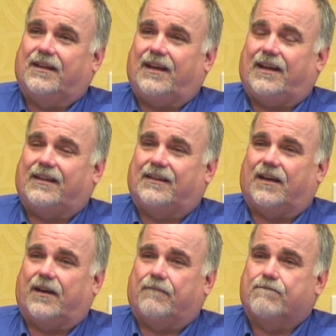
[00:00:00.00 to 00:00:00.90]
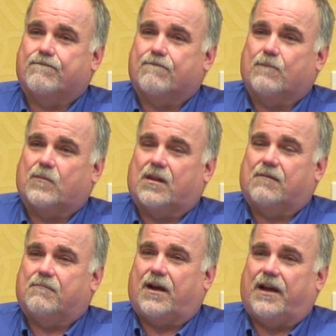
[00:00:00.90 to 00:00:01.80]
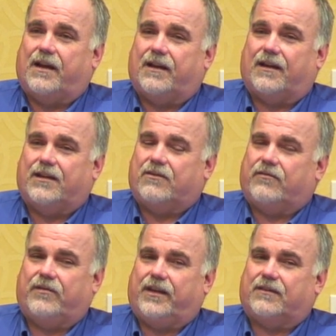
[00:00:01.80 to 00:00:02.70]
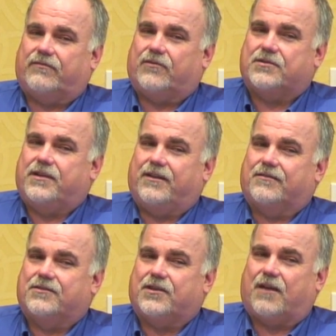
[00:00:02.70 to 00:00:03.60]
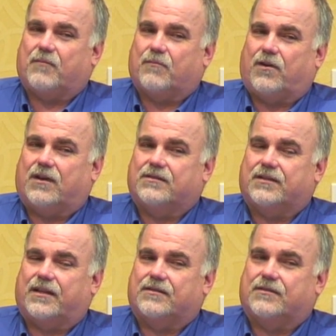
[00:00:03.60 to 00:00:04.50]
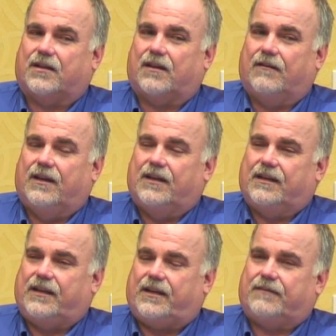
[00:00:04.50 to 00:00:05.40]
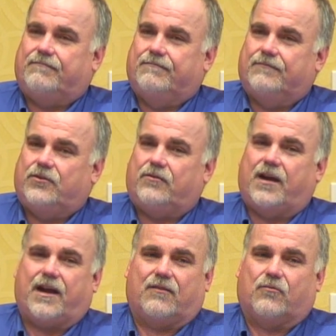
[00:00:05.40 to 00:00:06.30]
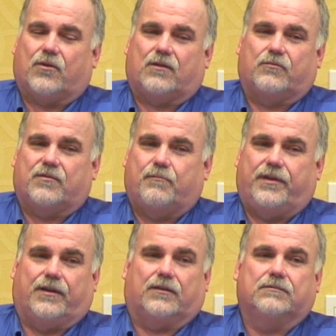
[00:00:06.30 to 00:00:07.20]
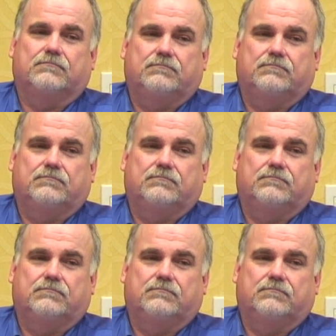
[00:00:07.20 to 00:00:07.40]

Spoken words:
And I'll never forget, first day on the job, my boss says, kid, you got to work with Bill